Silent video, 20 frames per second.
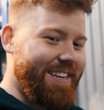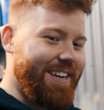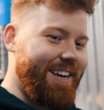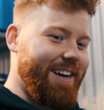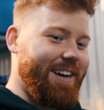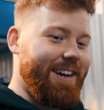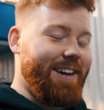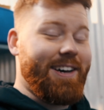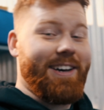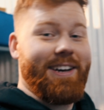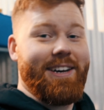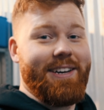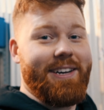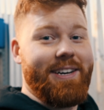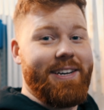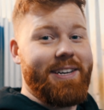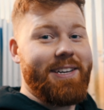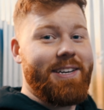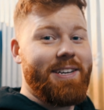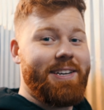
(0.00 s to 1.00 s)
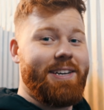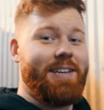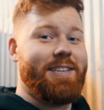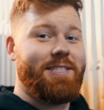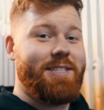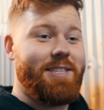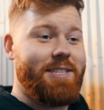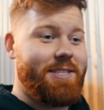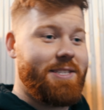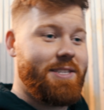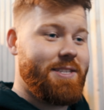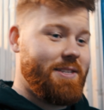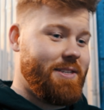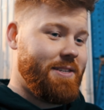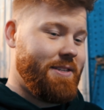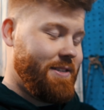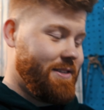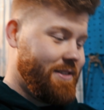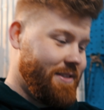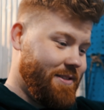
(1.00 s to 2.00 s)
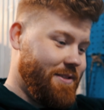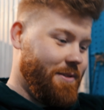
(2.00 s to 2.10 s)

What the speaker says: as this